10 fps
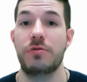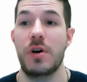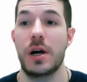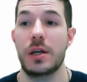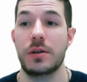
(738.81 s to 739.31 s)

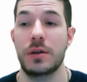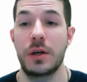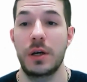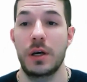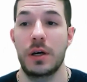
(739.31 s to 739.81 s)
find
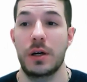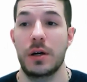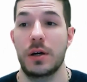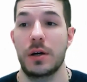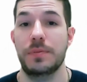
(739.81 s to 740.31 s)

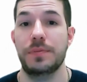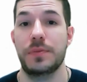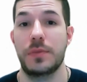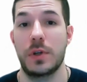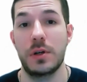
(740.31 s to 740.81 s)

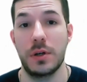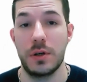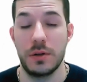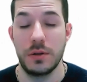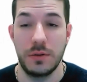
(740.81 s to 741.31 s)

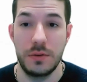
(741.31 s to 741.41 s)
a